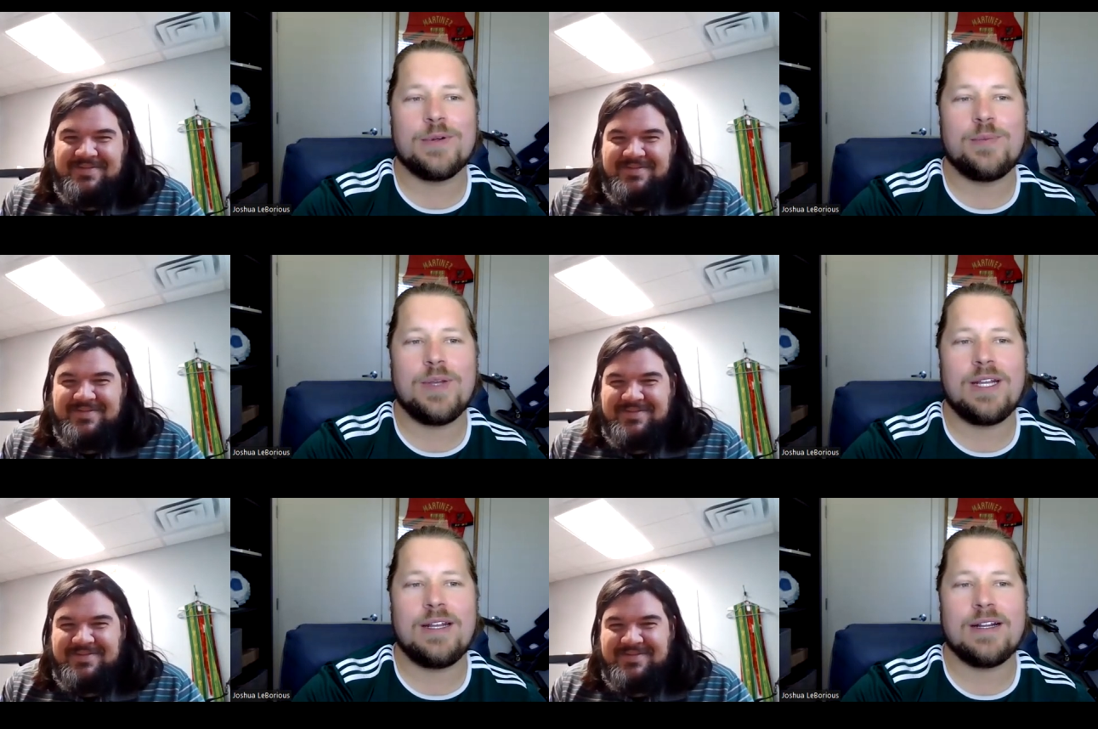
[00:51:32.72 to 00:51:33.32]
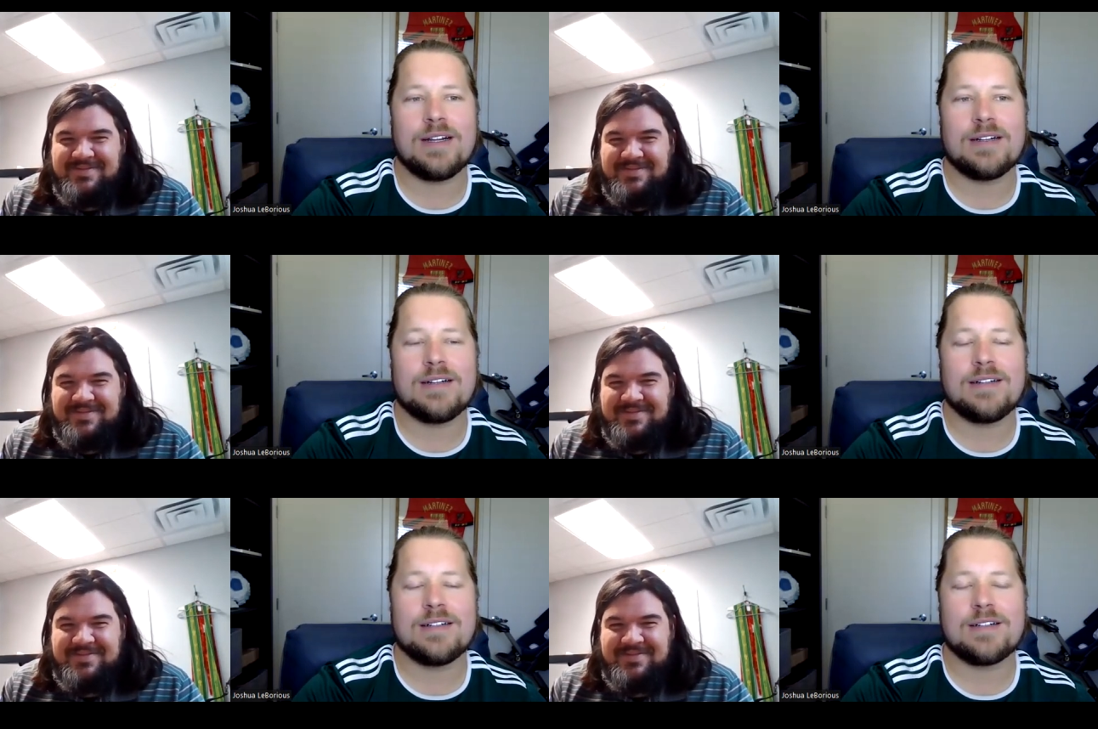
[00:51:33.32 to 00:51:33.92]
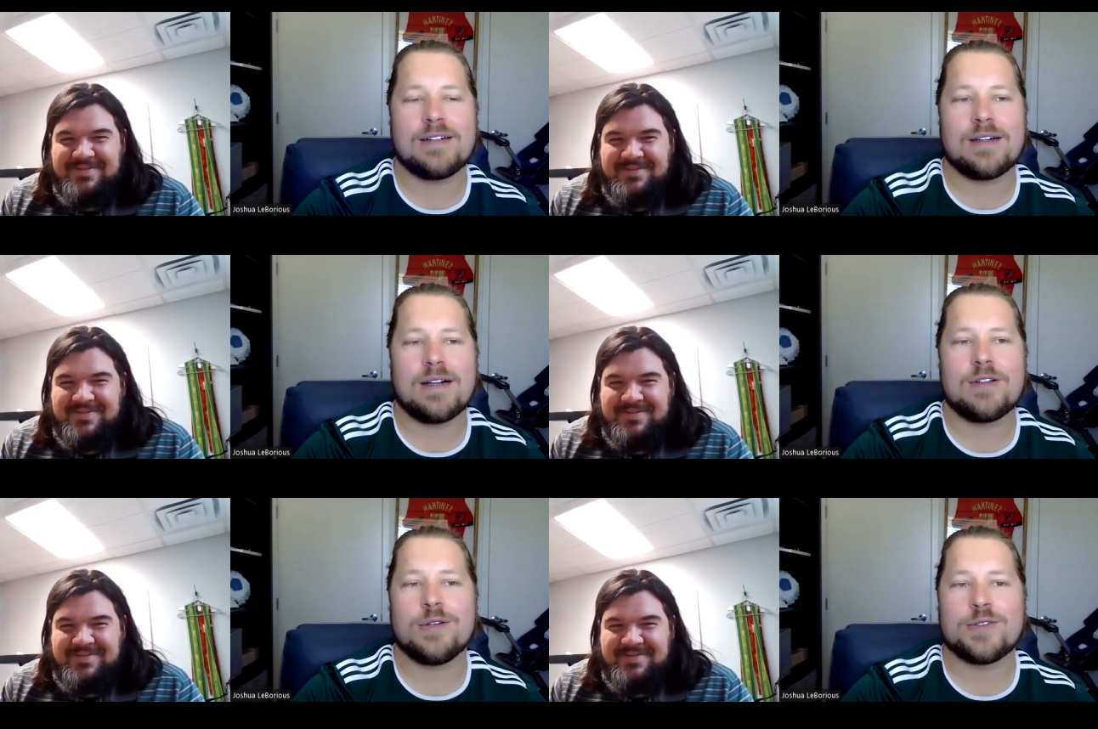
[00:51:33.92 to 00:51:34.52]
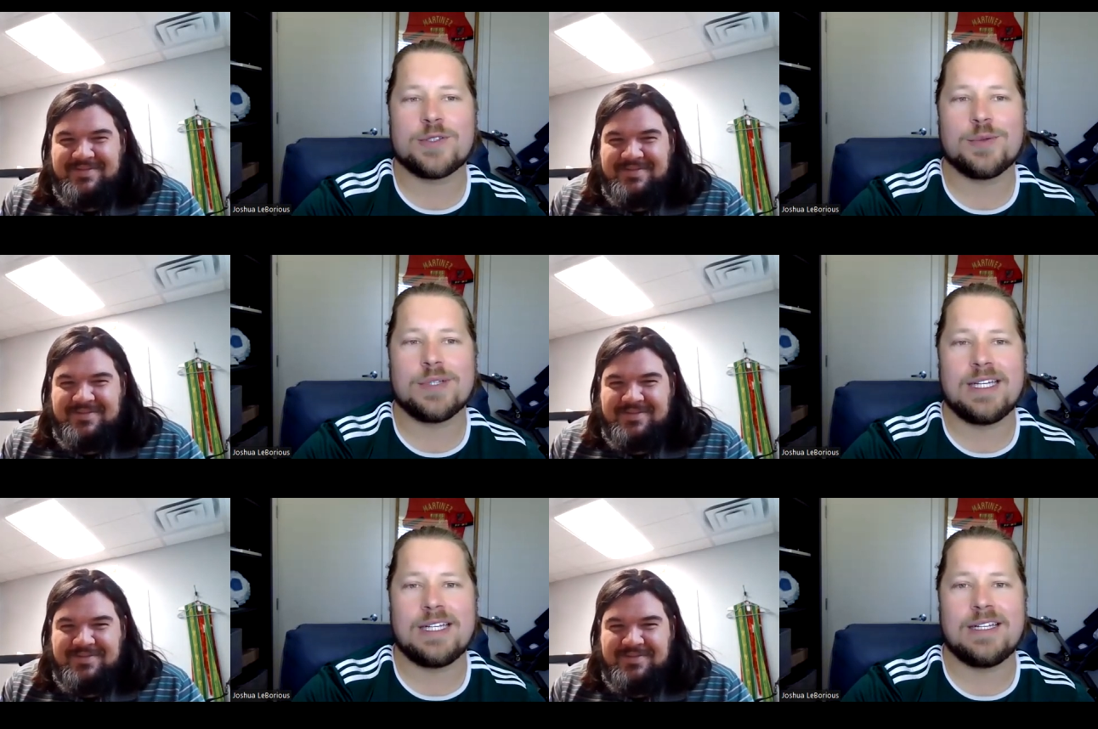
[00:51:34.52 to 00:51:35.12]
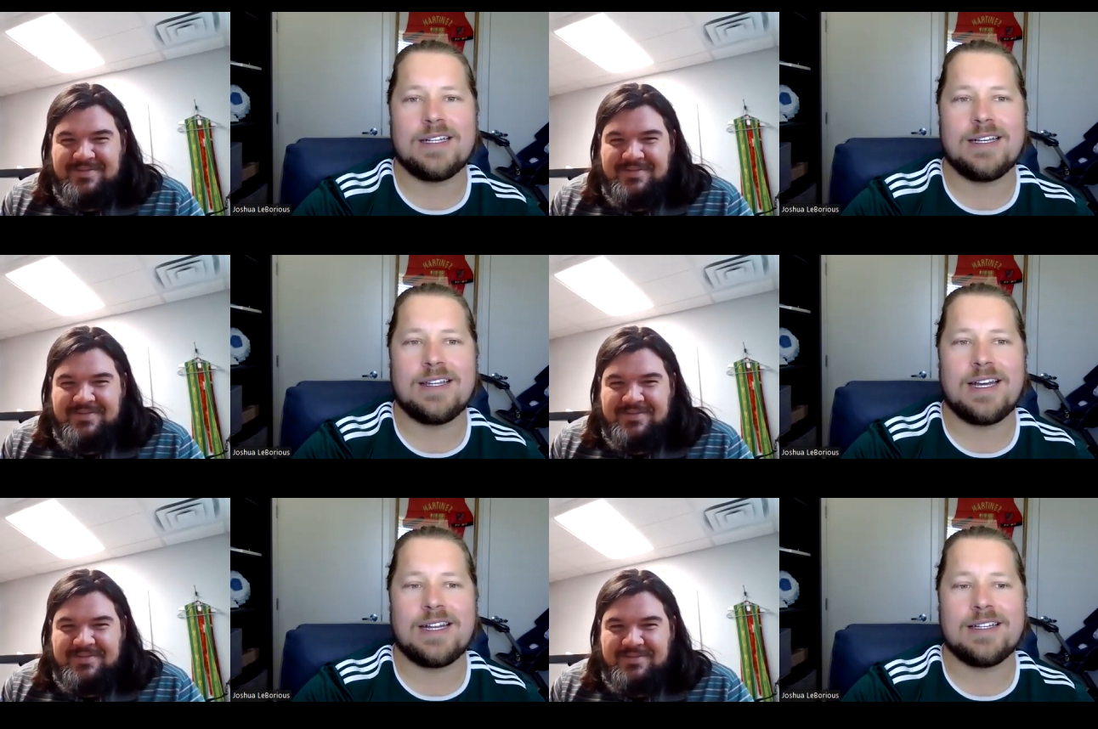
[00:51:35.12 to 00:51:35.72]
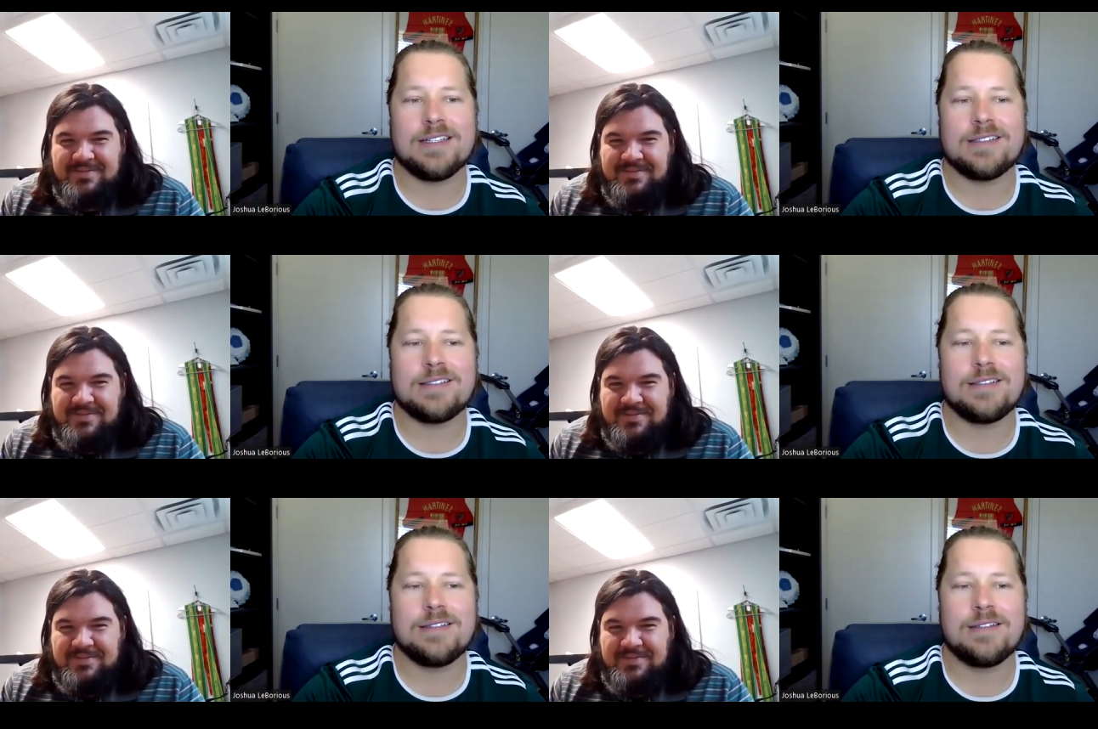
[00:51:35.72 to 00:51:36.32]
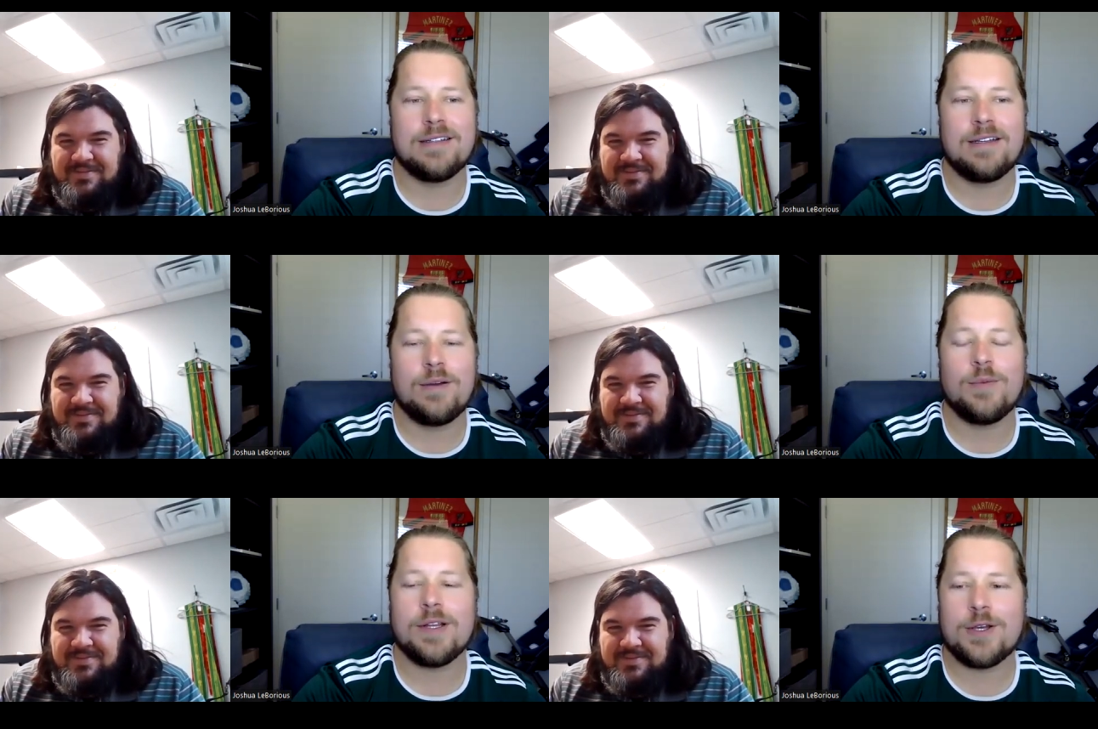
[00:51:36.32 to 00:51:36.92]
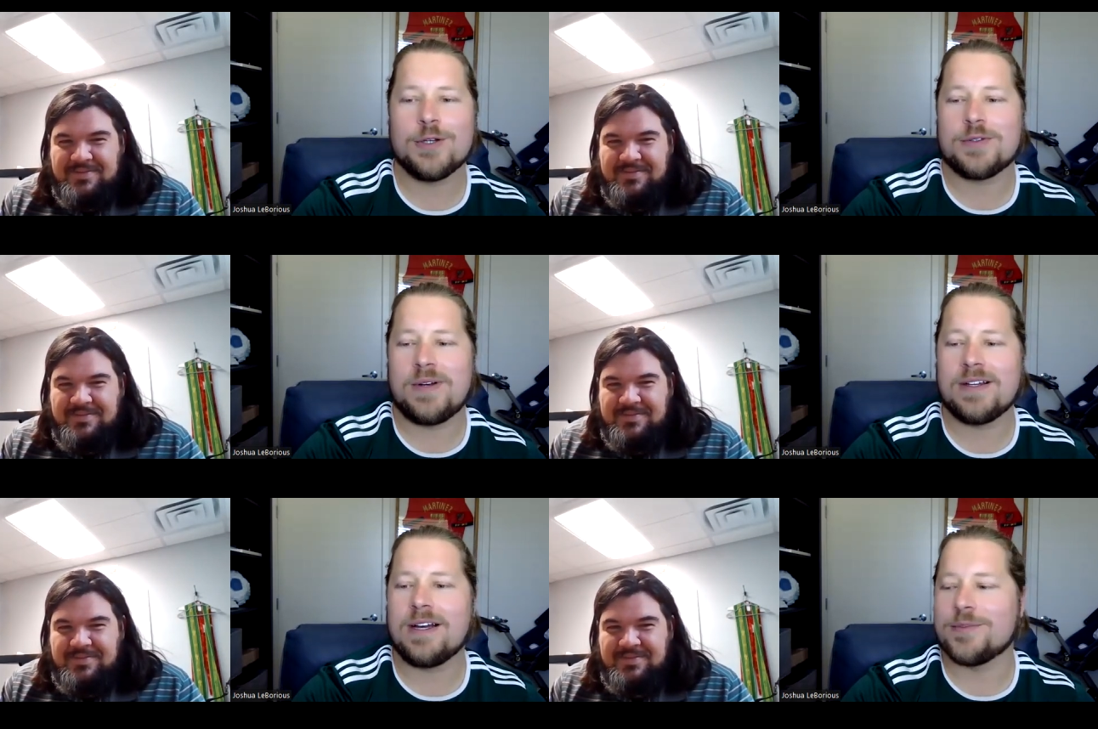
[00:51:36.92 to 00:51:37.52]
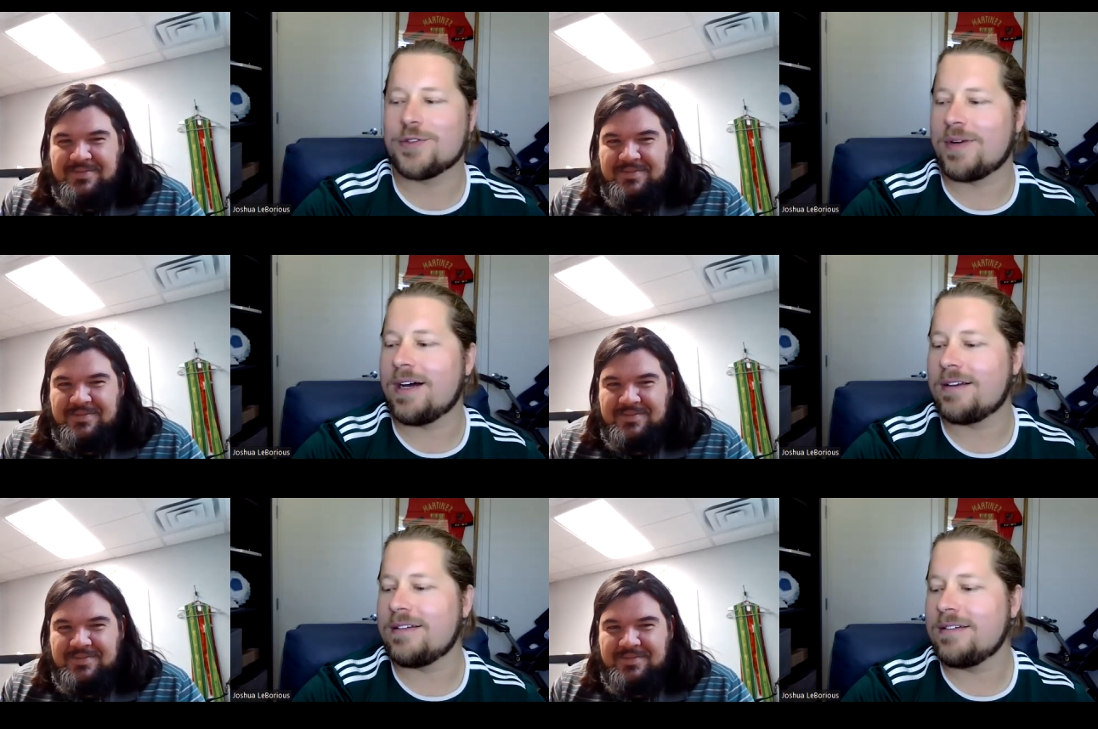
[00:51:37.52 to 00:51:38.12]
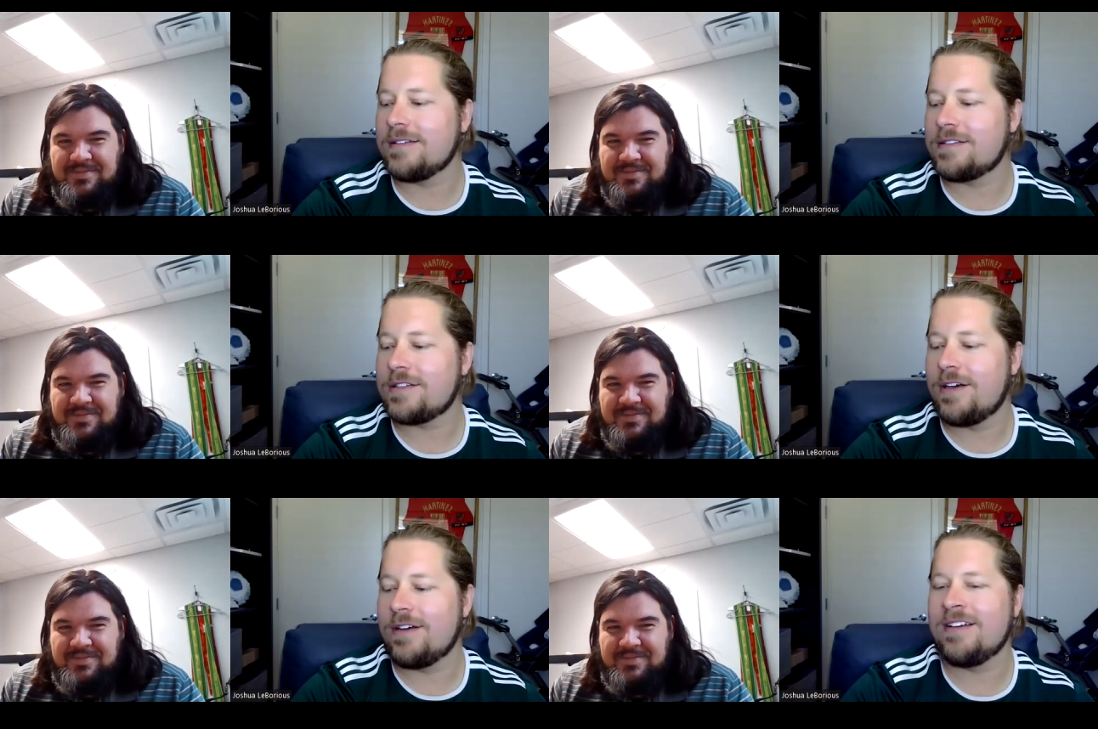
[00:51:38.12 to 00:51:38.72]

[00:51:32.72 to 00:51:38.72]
Speaker 1: would be uh, closely related, and that is what goes around comes around. So,